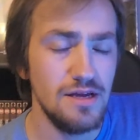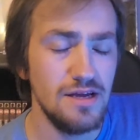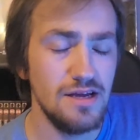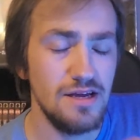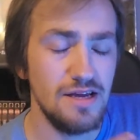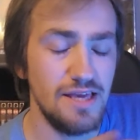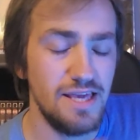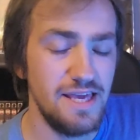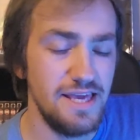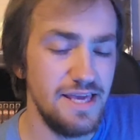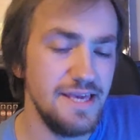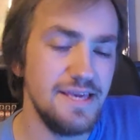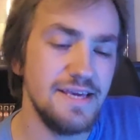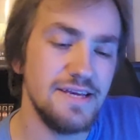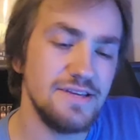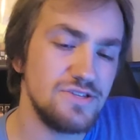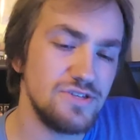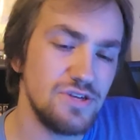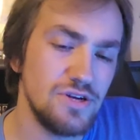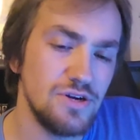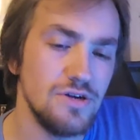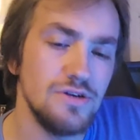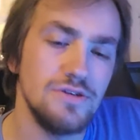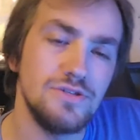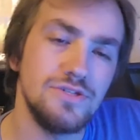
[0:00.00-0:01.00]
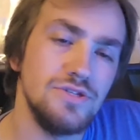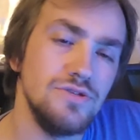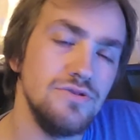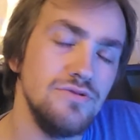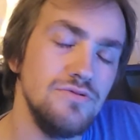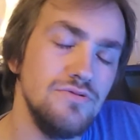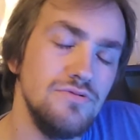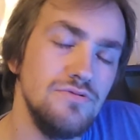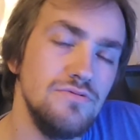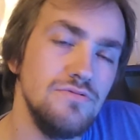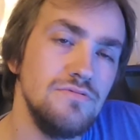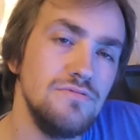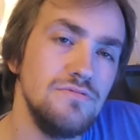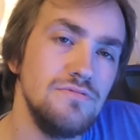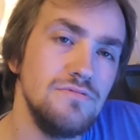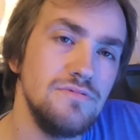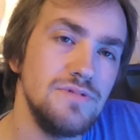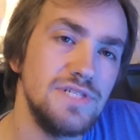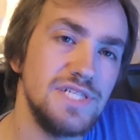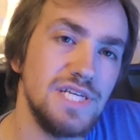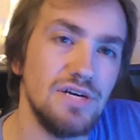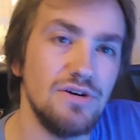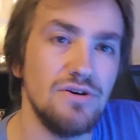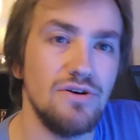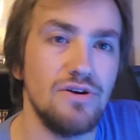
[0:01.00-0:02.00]
he gets her to
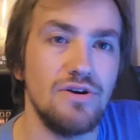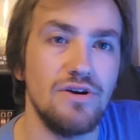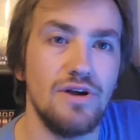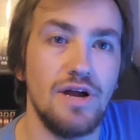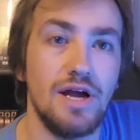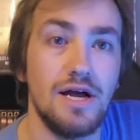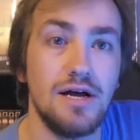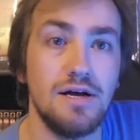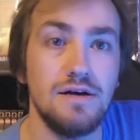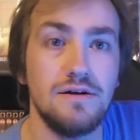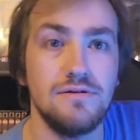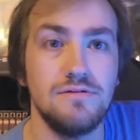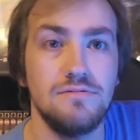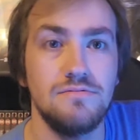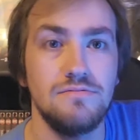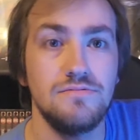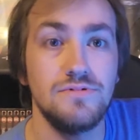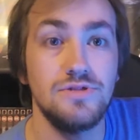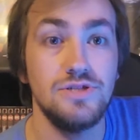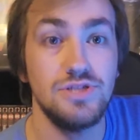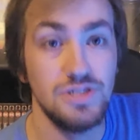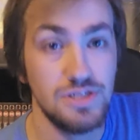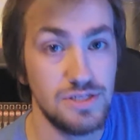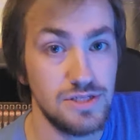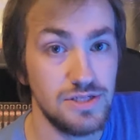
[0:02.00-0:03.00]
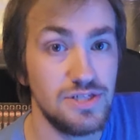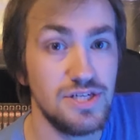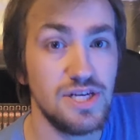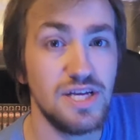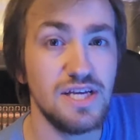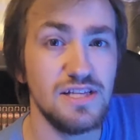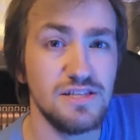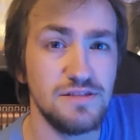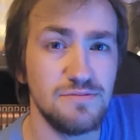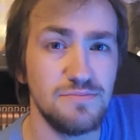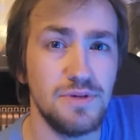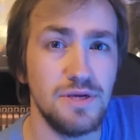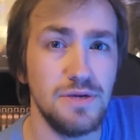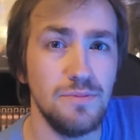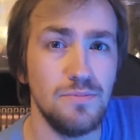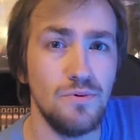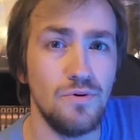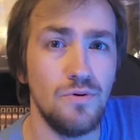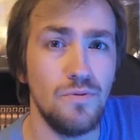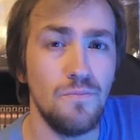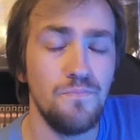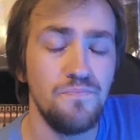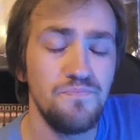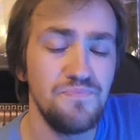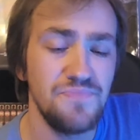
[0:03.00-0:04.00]
tell her how she enchants
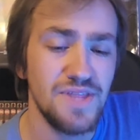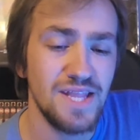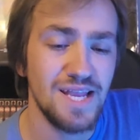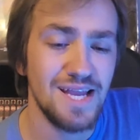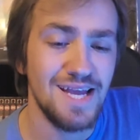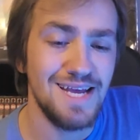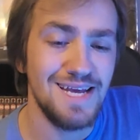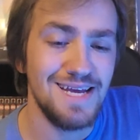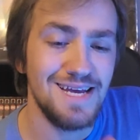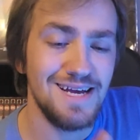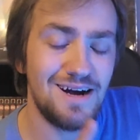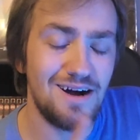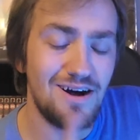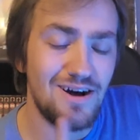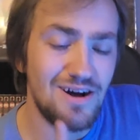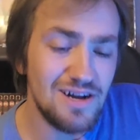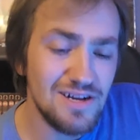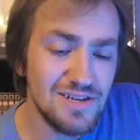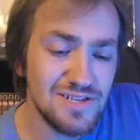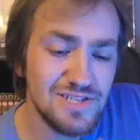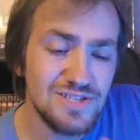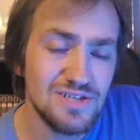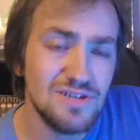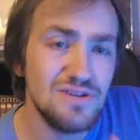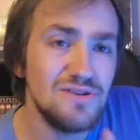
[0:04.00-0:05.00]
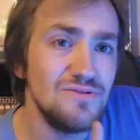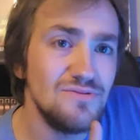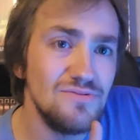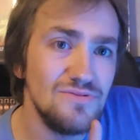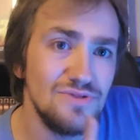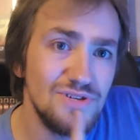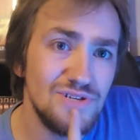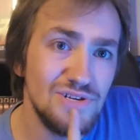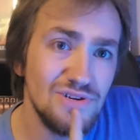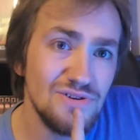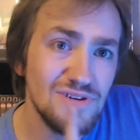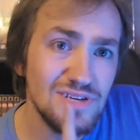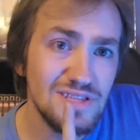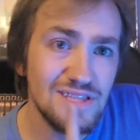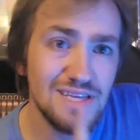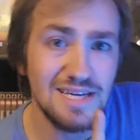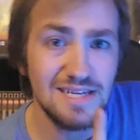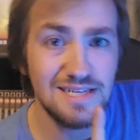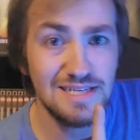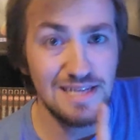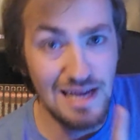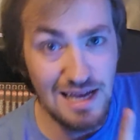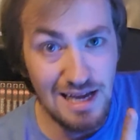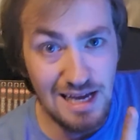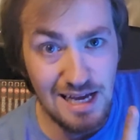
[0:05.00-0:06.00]
people. Also, during
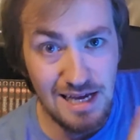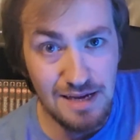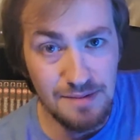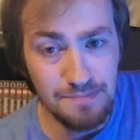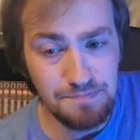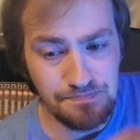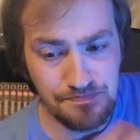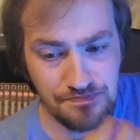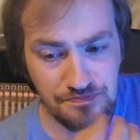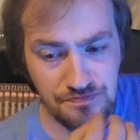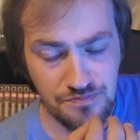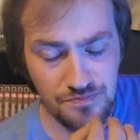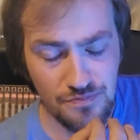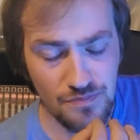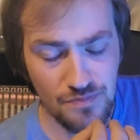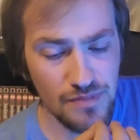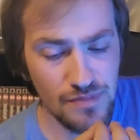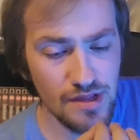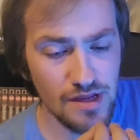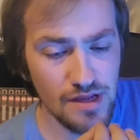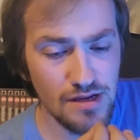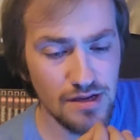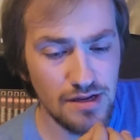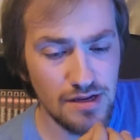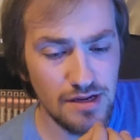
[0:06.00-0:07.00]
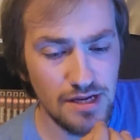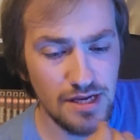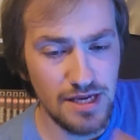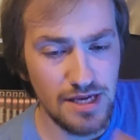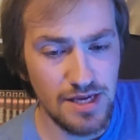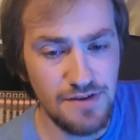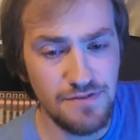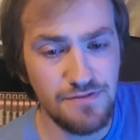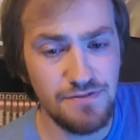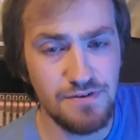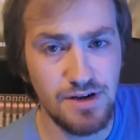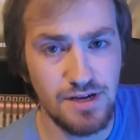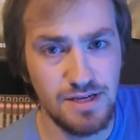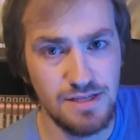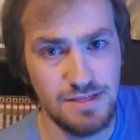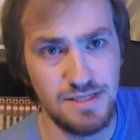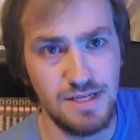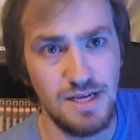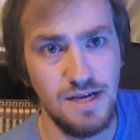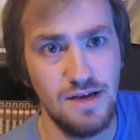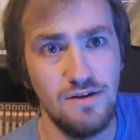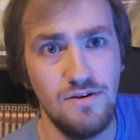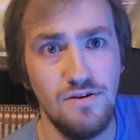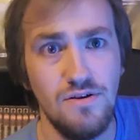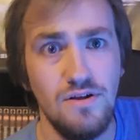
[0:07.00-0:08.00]
that time, he finds
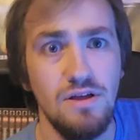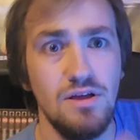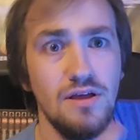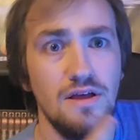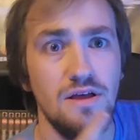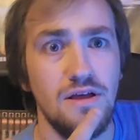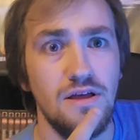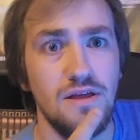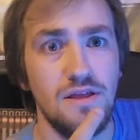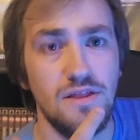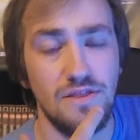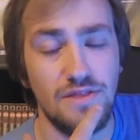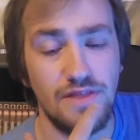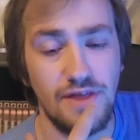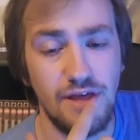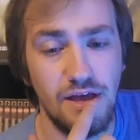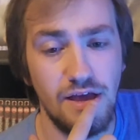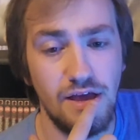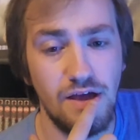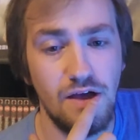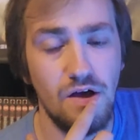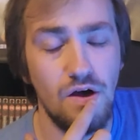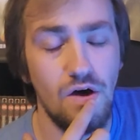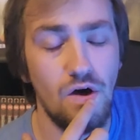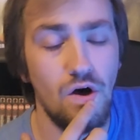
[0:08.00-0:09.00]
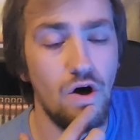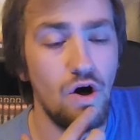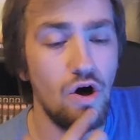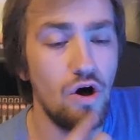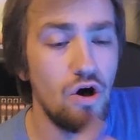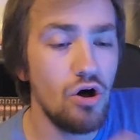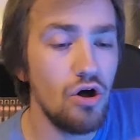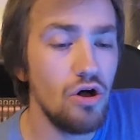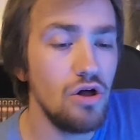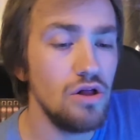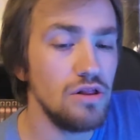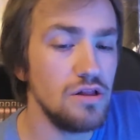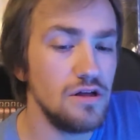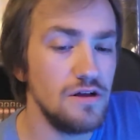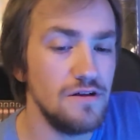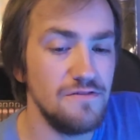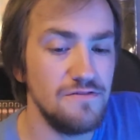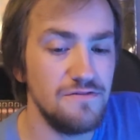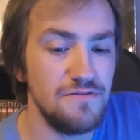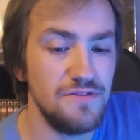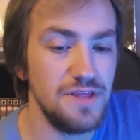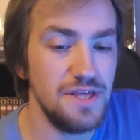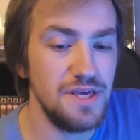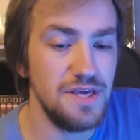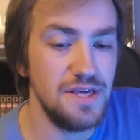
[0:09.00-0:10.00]
out that all
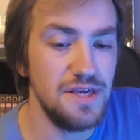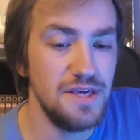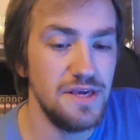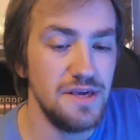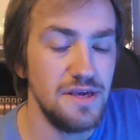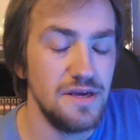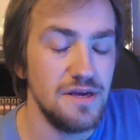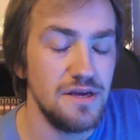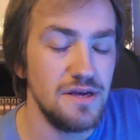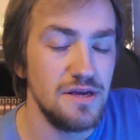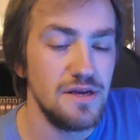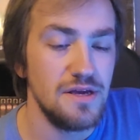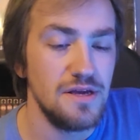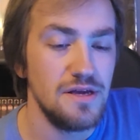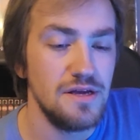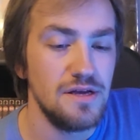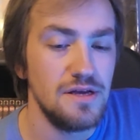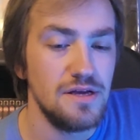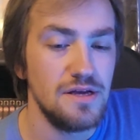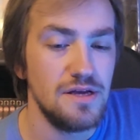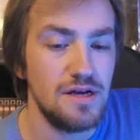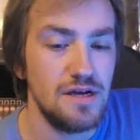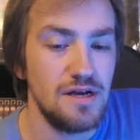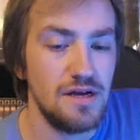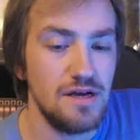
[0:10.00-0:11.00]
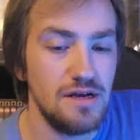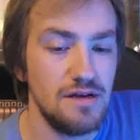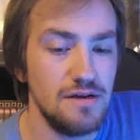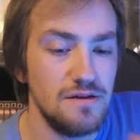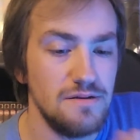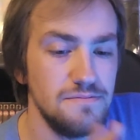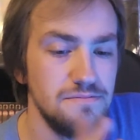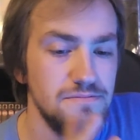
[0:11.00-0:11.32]
of the uh,